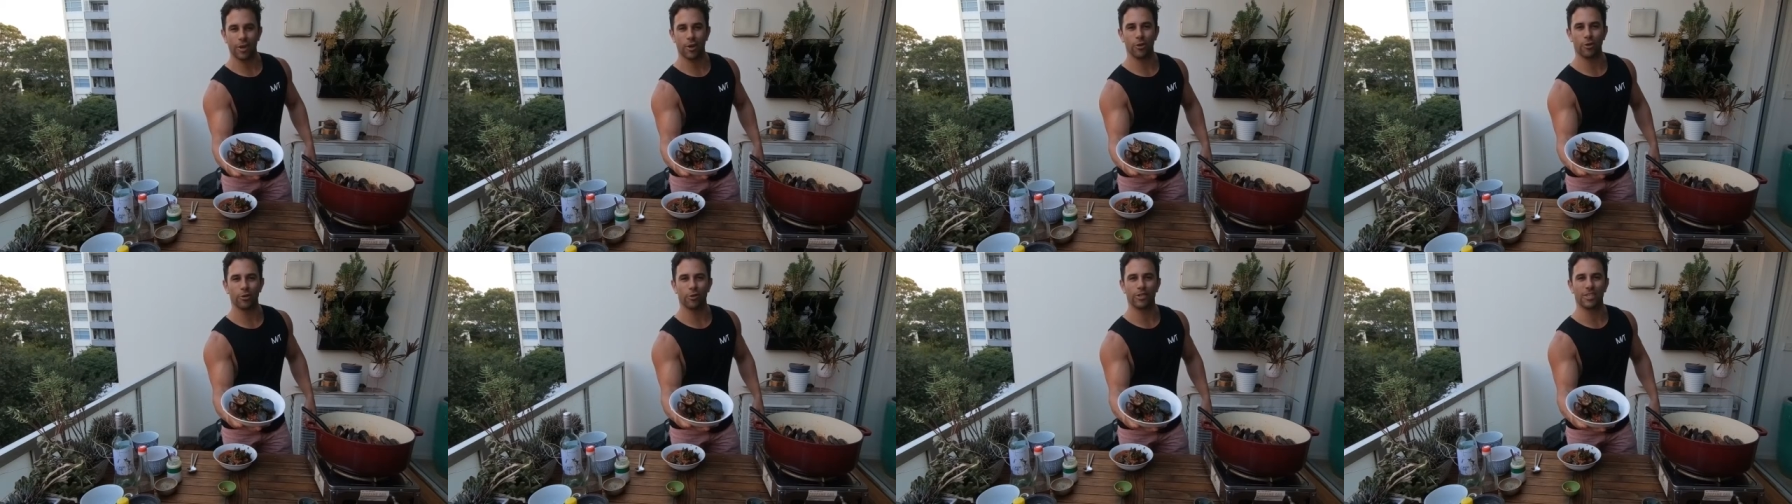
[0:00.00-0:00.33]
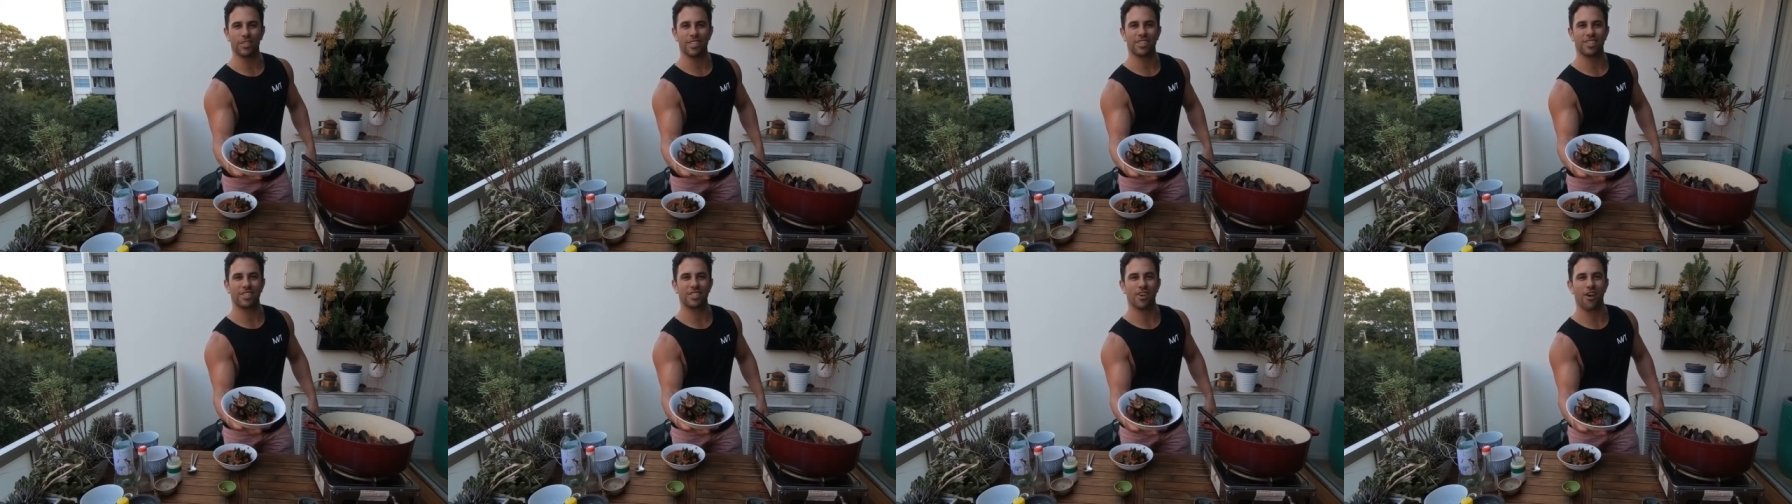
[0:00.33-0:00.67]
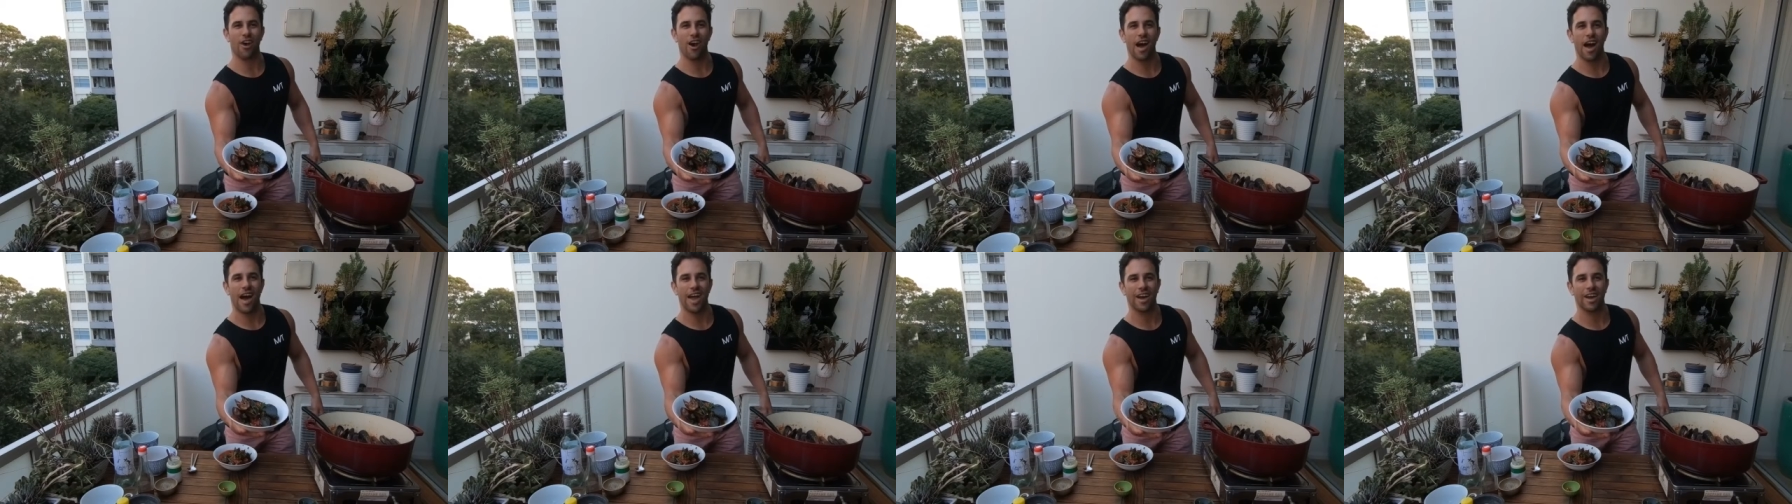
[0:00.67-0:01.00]
Who's
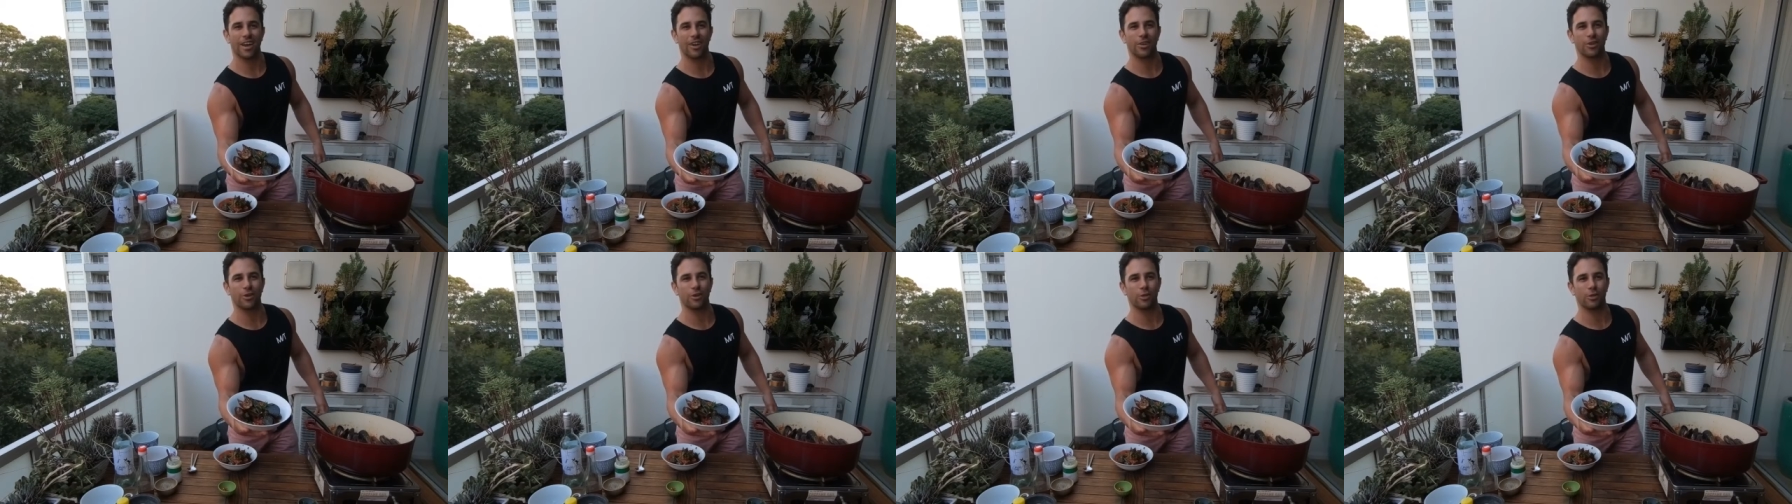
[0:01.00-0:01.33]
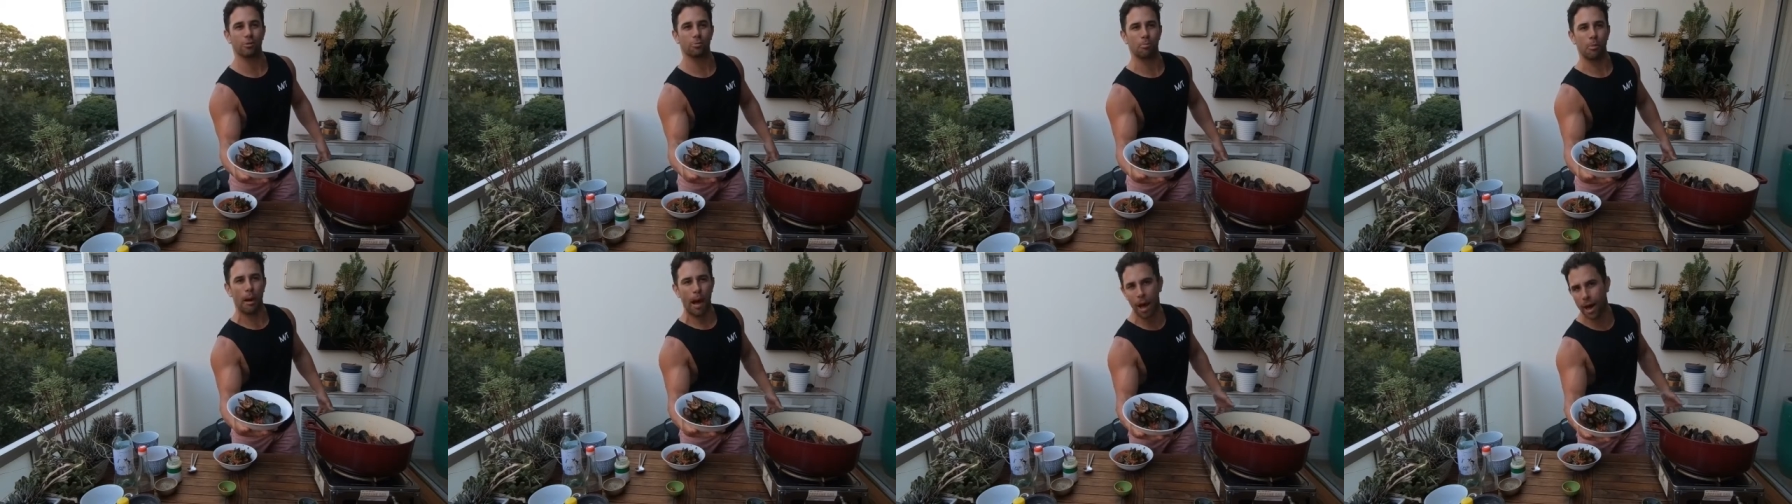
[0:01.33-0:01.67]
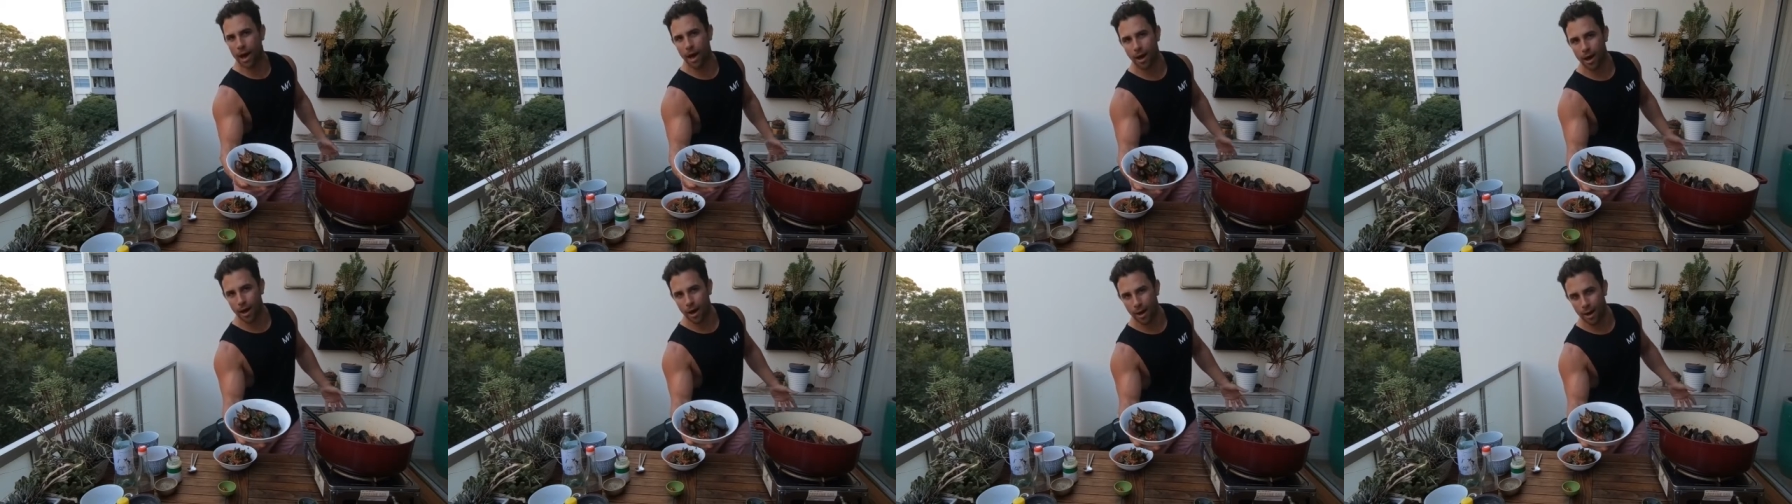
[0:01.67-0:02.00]
excited? Who's
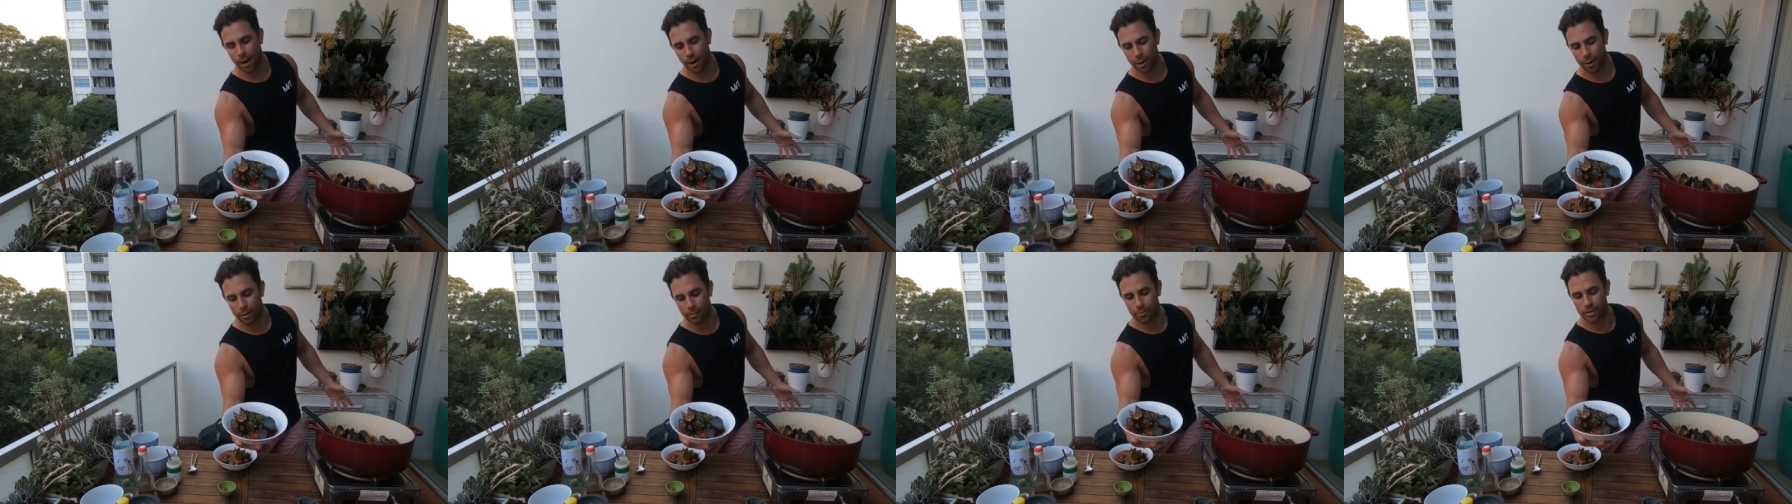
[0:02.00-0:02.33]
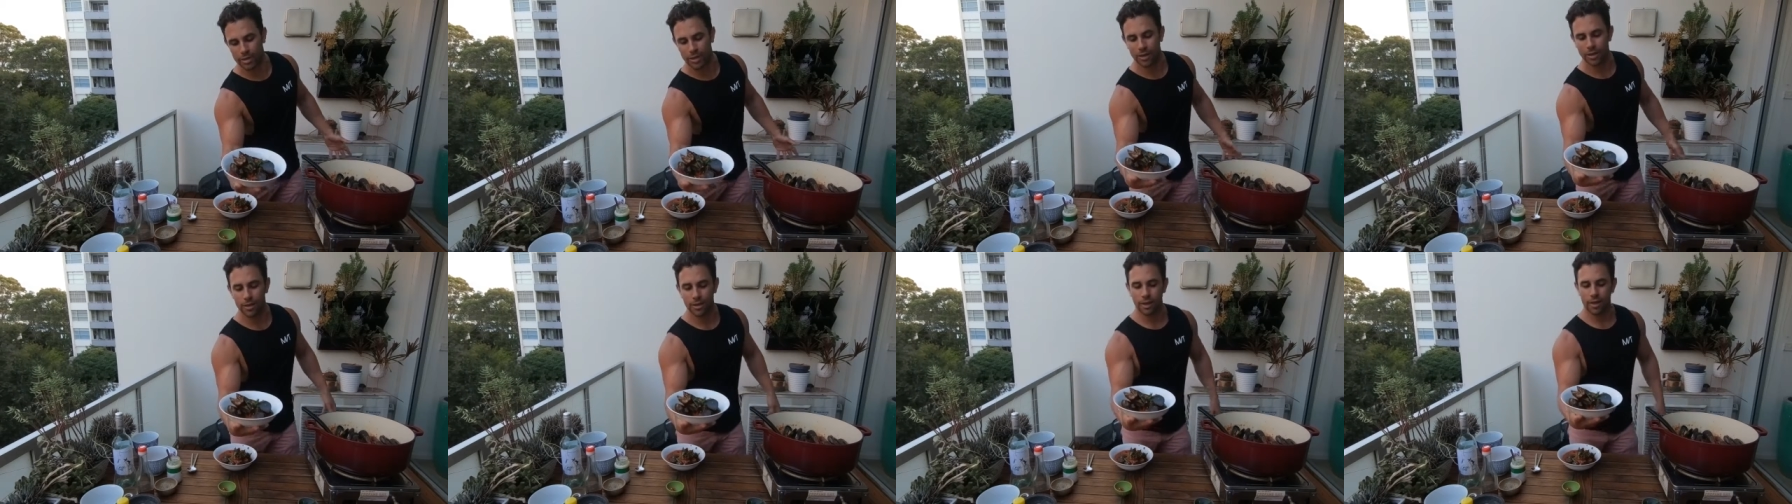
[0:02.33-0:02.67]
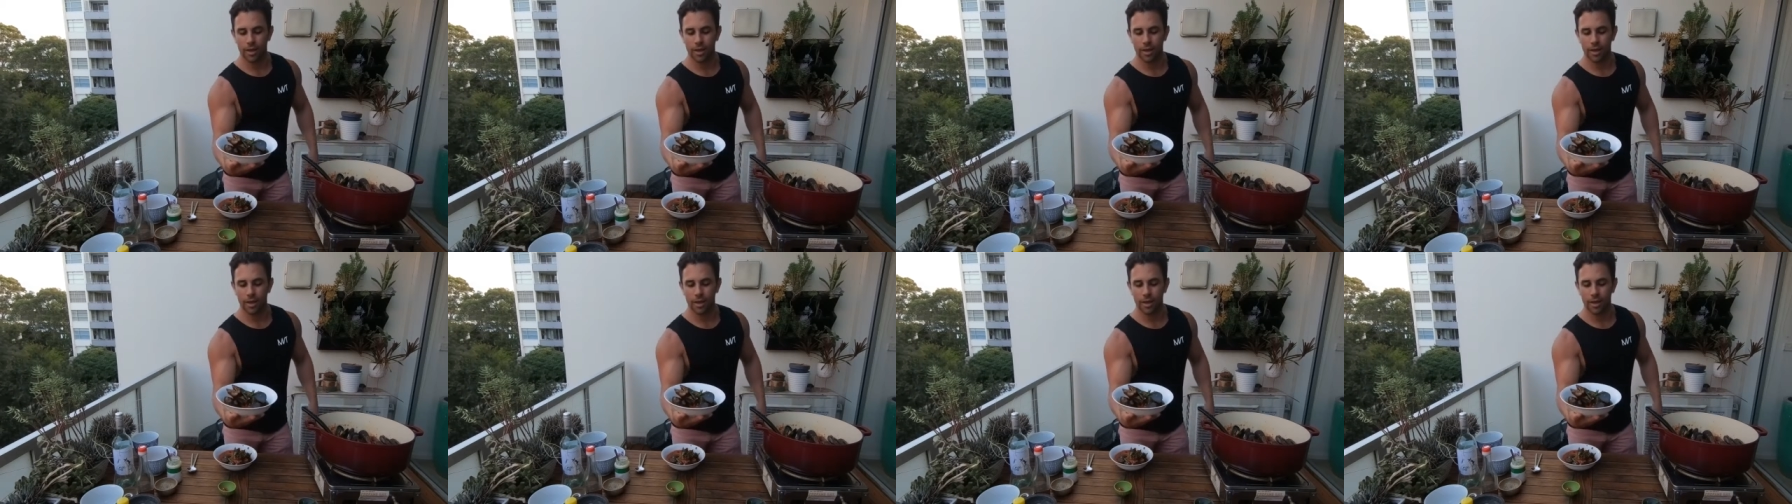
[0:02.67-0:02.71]
pumped?